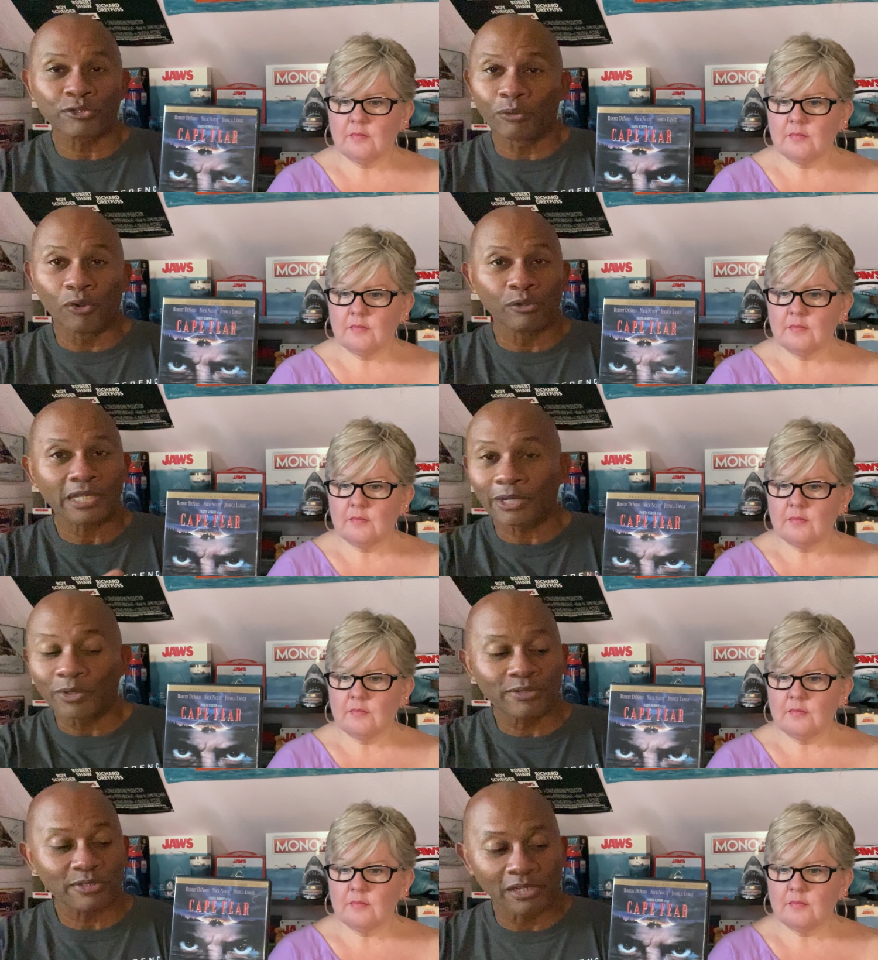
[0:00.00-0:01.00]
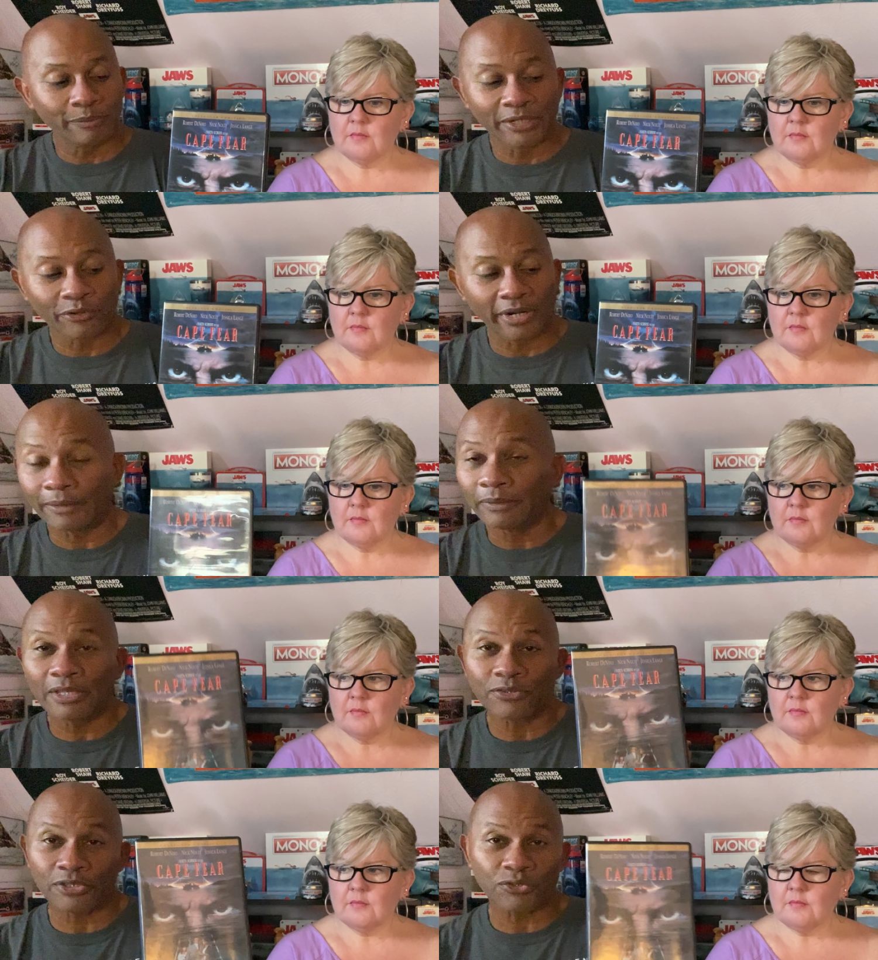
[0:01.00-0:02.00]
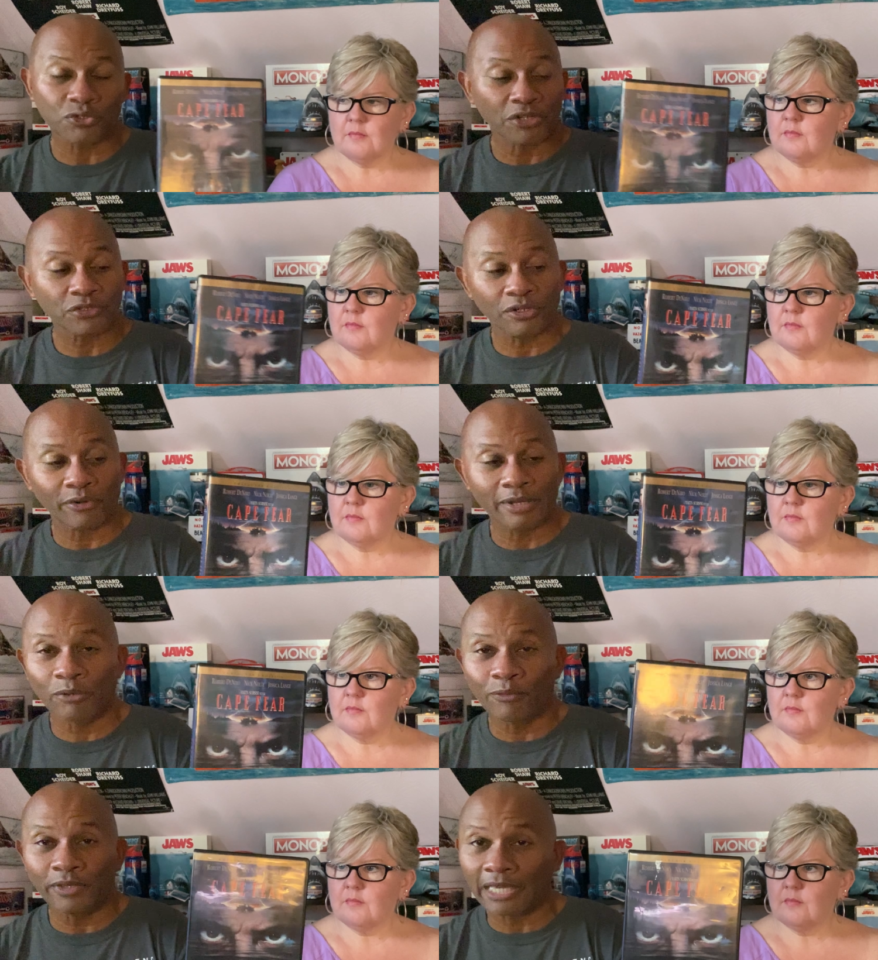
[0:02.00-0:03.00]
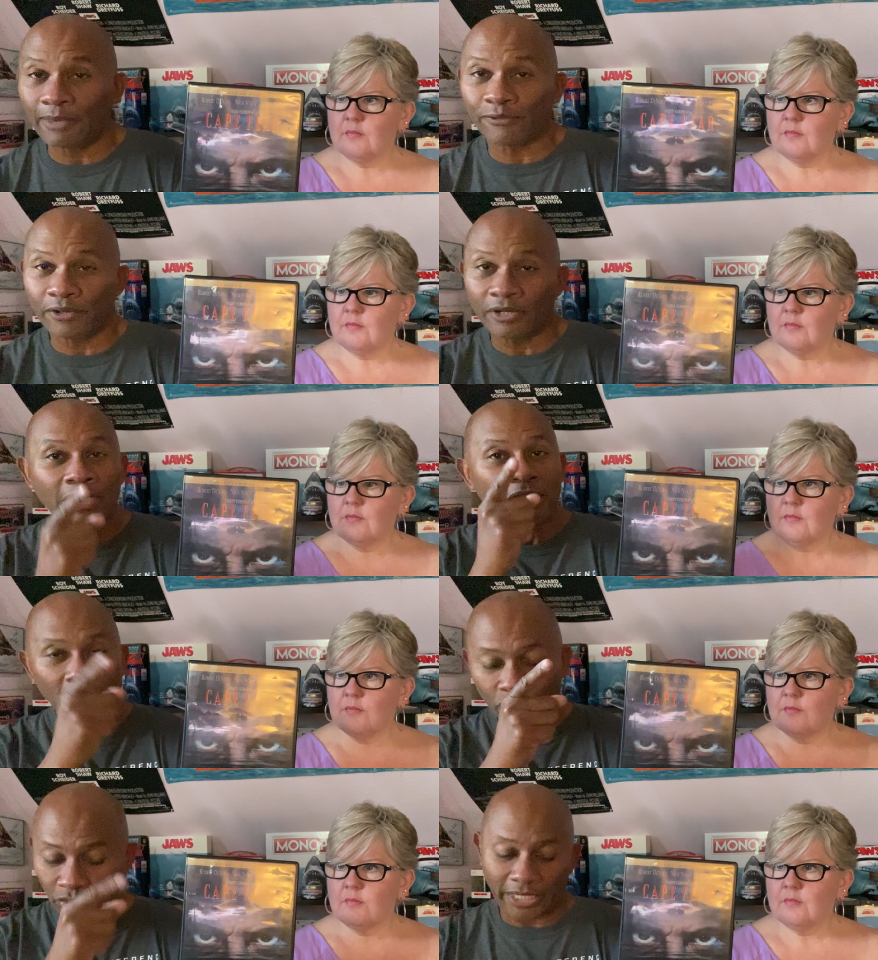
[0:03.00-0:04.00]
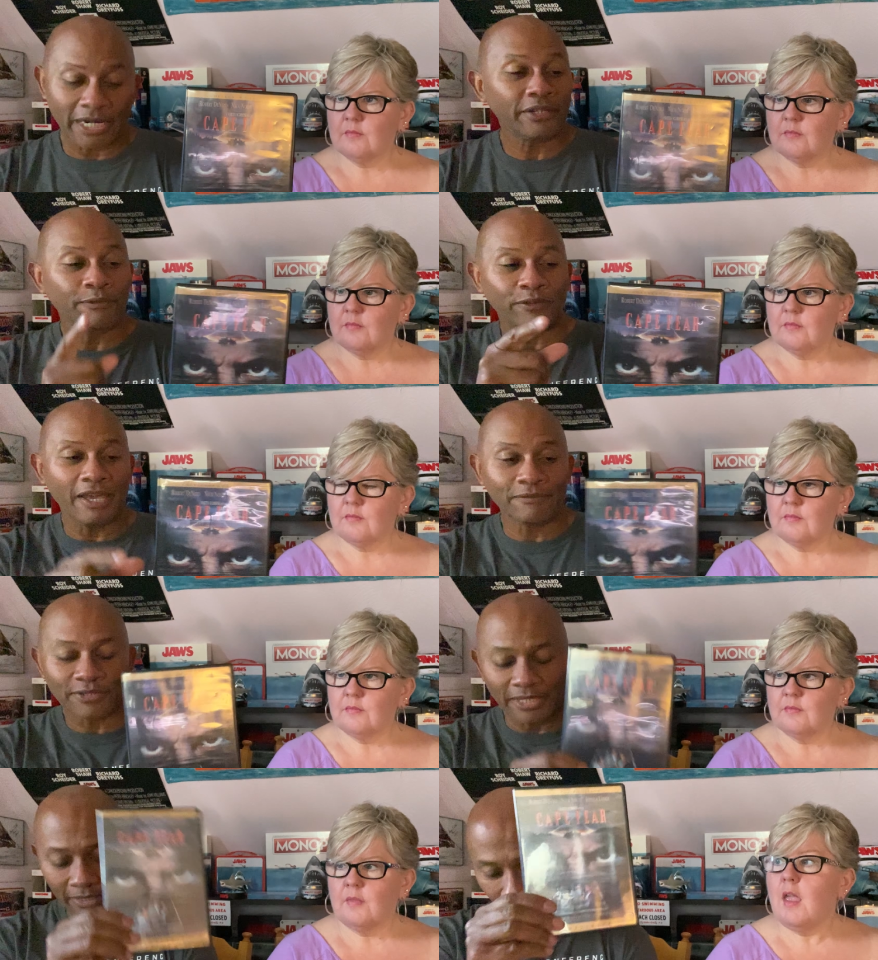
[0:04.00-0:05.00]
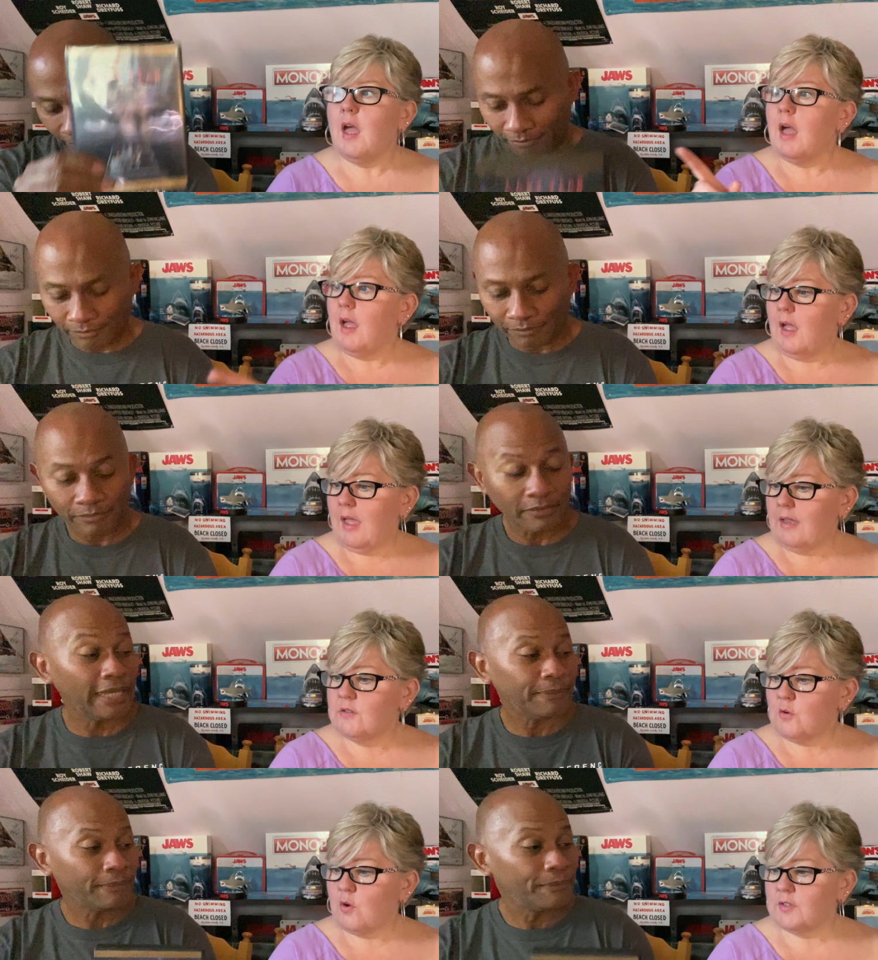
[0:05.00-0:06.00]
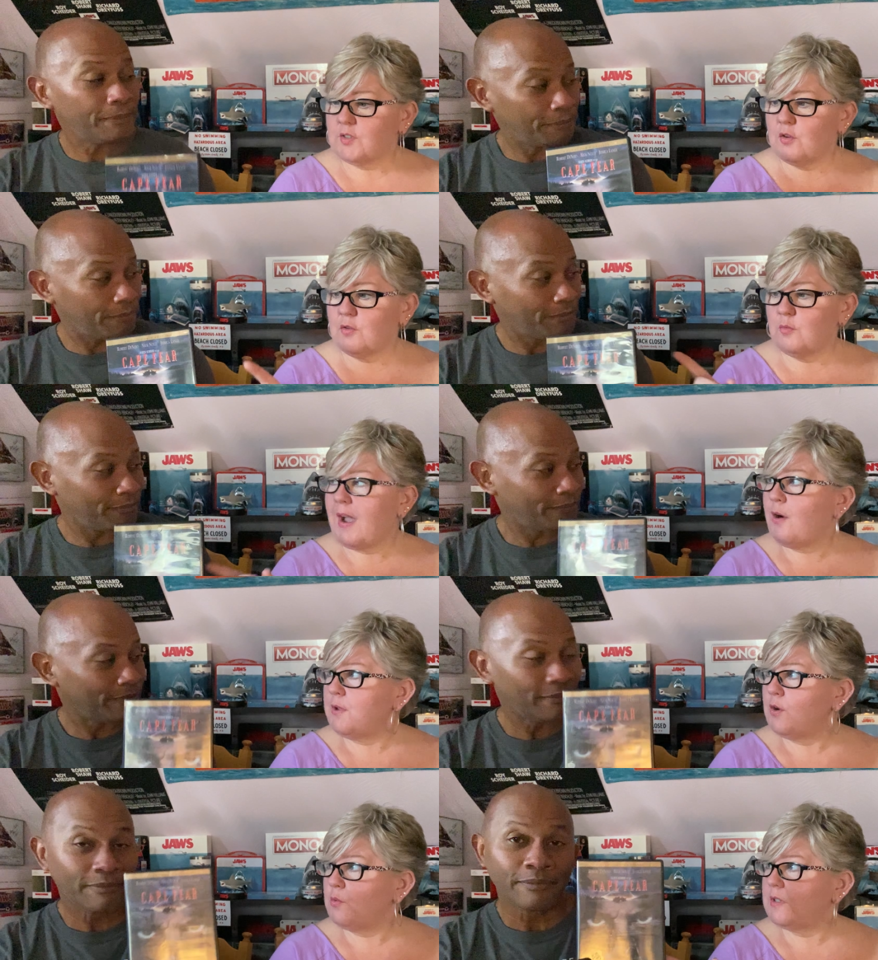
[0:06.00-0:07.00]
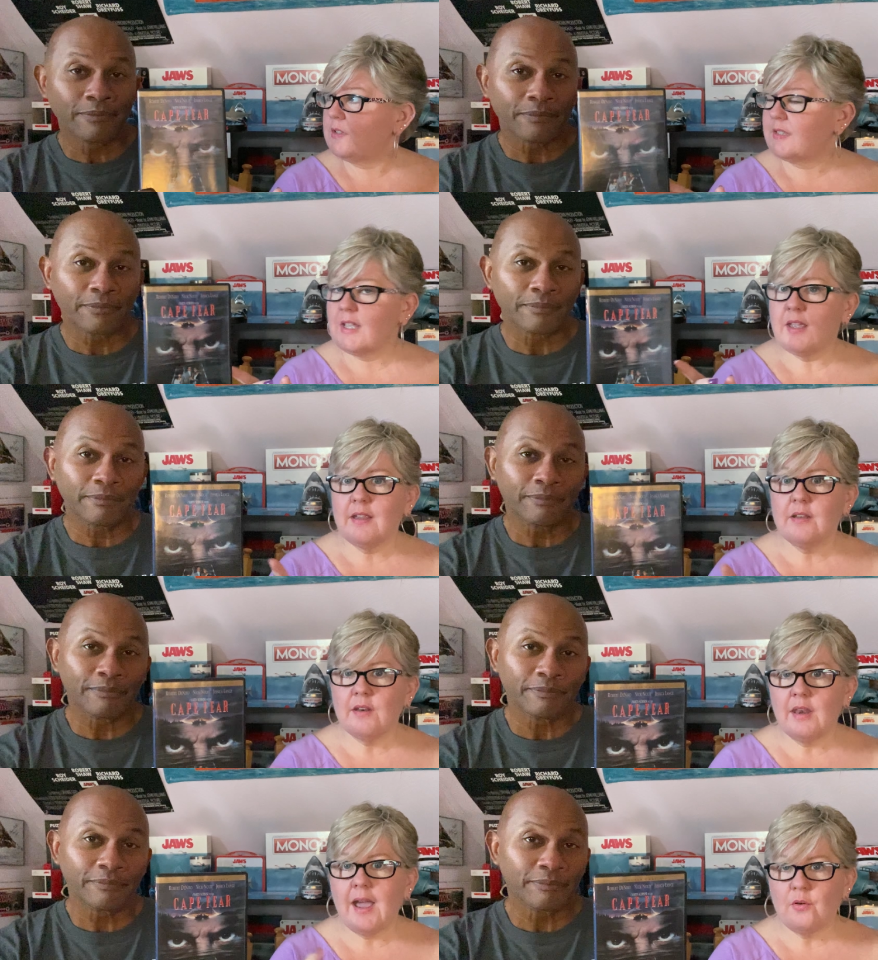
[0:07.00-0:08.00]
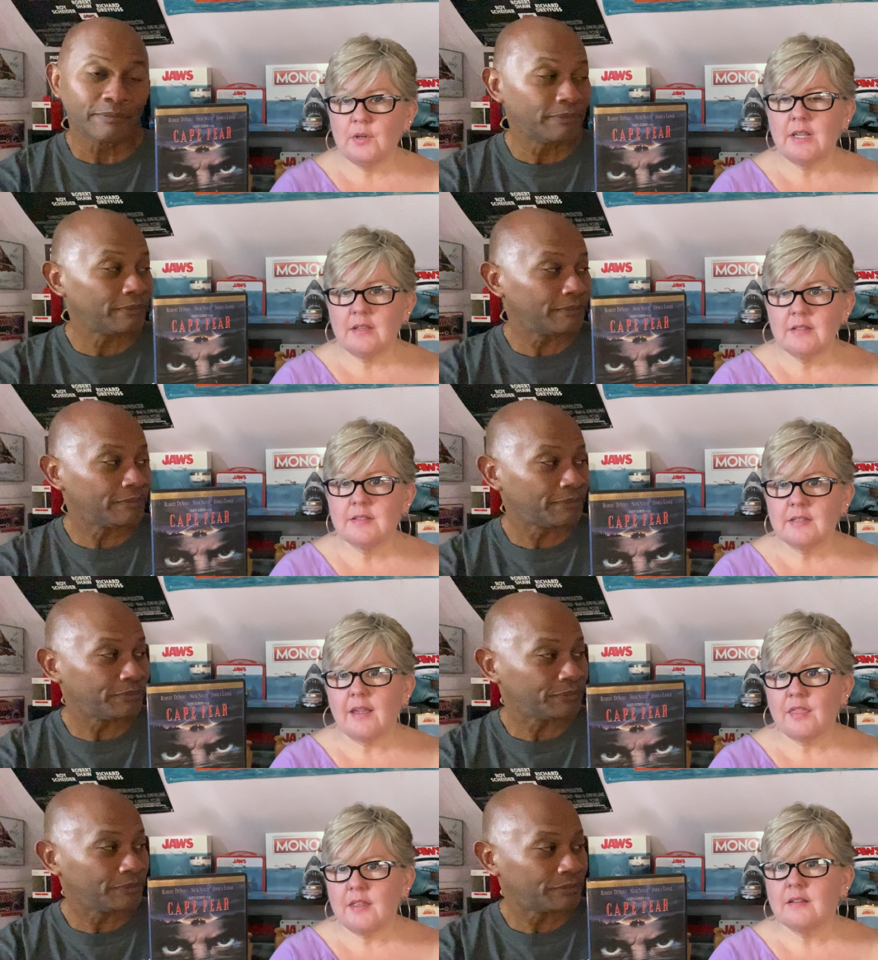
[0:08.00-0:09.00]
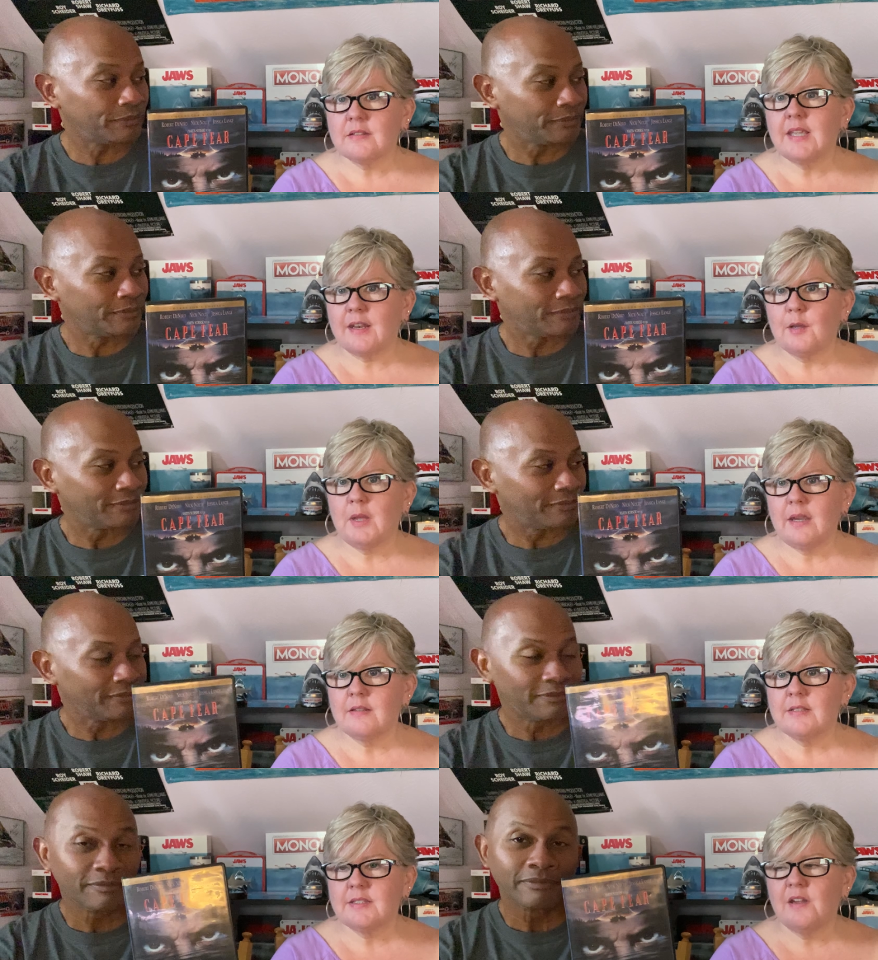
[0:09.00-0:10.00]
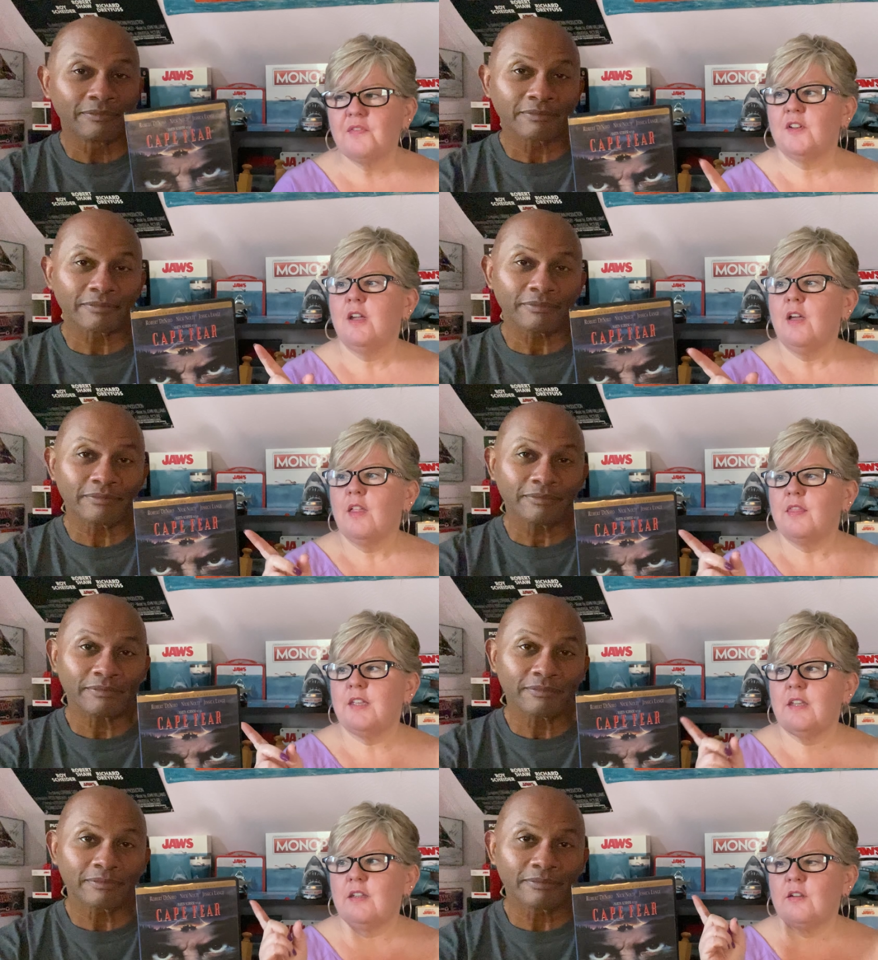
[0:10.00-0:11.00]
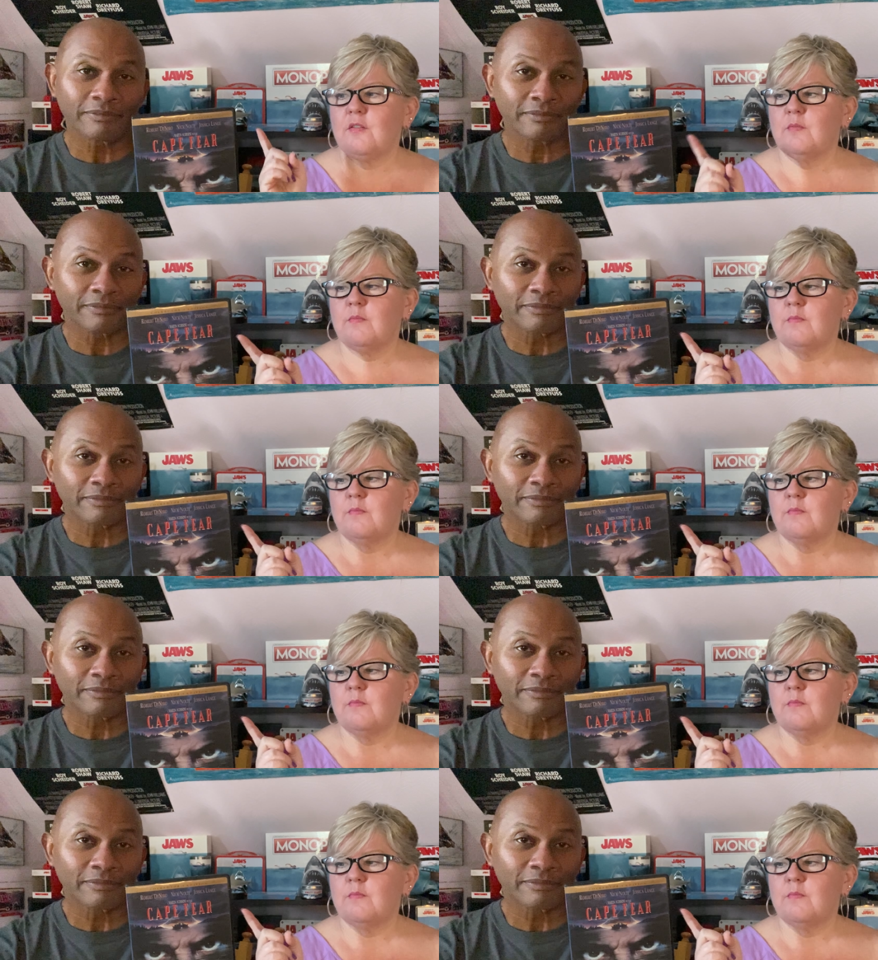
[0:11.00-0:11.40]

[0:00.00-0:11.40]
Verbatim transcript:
Speaker 1: the roles and it would still have been great. This is such a great movie, Cape Fear. Check it out if you haven't seen it. And yep.
Speaker 2: also how we always say nowadays, like things getting made and stuff, mm -hmm. the